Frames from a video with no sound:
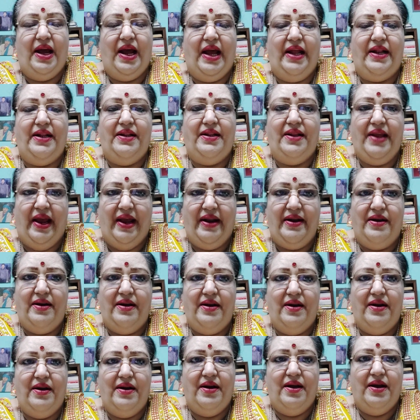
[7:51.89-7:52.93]
and then
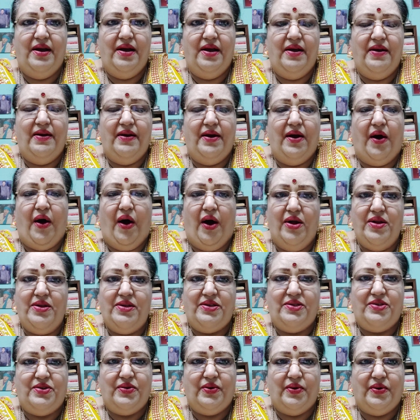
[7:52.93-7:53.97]

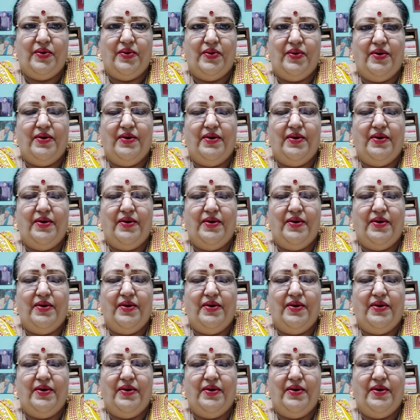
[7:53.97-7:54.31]
also